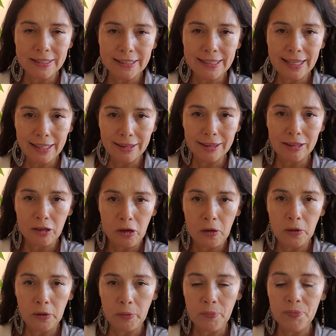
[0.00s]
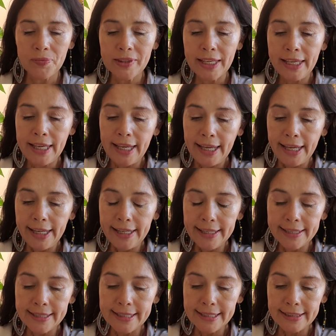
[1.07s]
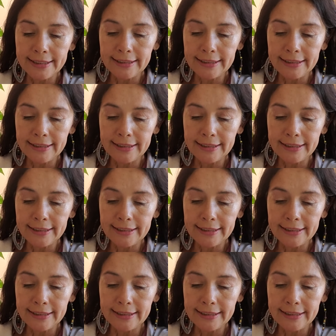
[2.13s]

get the home. And